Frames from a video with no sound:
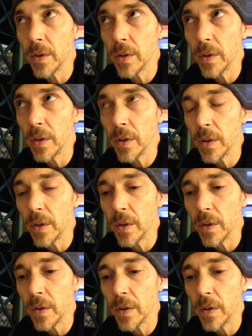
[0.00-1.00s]

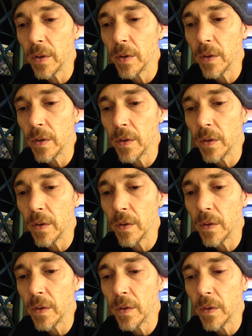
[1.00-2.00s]

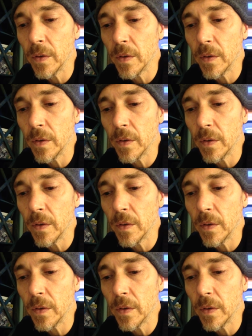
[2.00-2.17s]
Nothing is said.